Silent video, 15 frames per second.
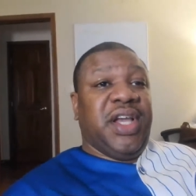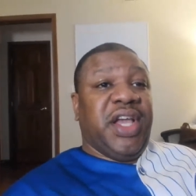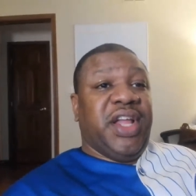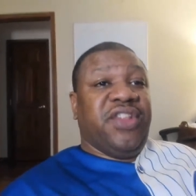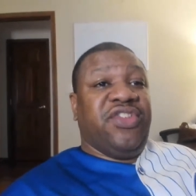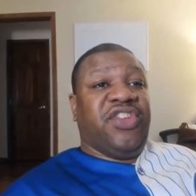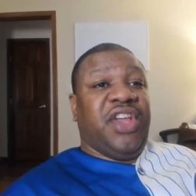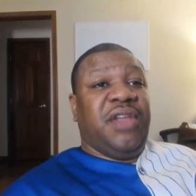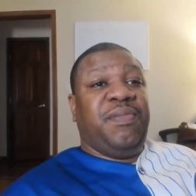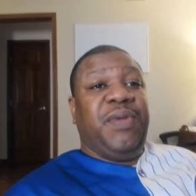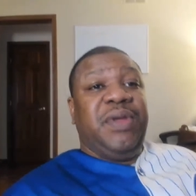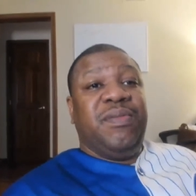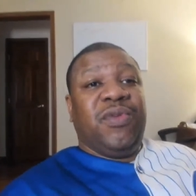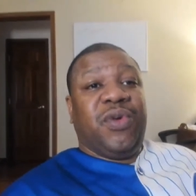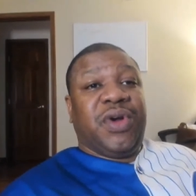and
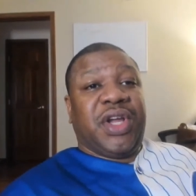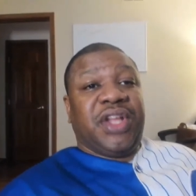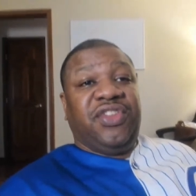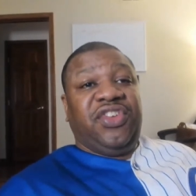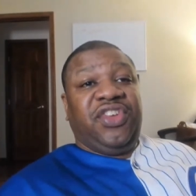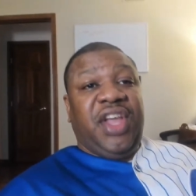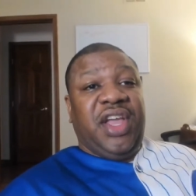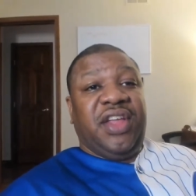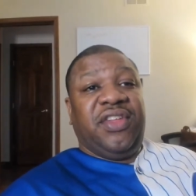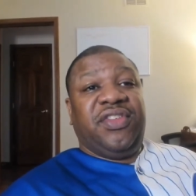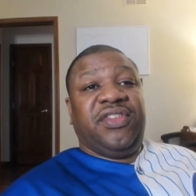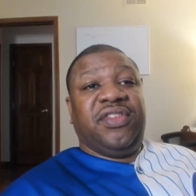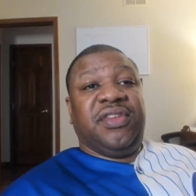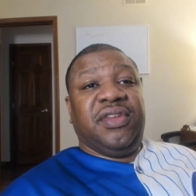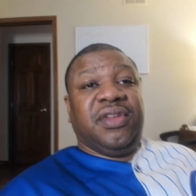J.P. Morgan
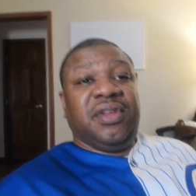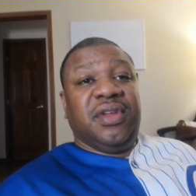Chase,